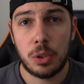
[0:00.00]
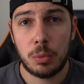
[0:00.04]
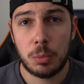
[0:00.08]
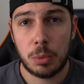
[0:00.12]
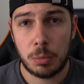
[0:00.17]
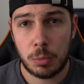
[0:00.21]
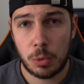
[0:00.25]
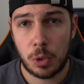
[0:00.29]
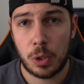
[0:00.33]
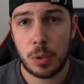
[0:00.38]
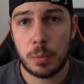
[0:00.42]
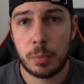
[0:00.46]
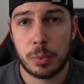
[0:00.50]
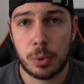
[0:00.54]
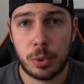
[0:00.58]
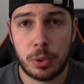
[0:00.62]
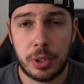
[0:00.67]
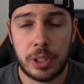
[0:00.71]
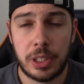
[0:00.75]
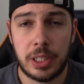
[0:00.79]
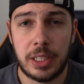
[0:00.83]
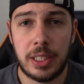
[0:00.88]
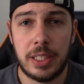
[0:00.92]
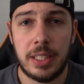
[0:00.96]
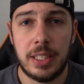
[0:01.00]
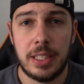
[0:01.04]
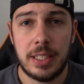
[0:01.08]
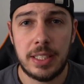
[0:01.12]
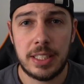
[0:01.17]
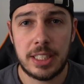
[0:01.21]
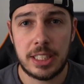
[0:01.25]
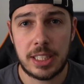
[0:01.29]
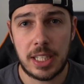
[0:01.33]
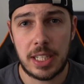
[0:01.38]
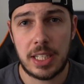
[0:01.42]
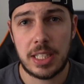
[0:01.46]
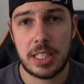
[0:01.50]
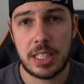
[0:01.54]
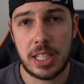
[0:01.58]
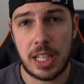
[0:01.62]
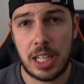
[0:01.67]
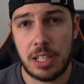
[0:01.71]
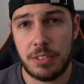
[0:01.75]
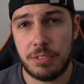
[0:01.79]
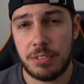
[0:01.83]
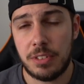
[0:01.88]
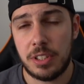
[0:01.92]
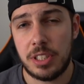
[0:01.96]
But more importantly, stay
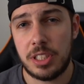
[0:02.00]
safe,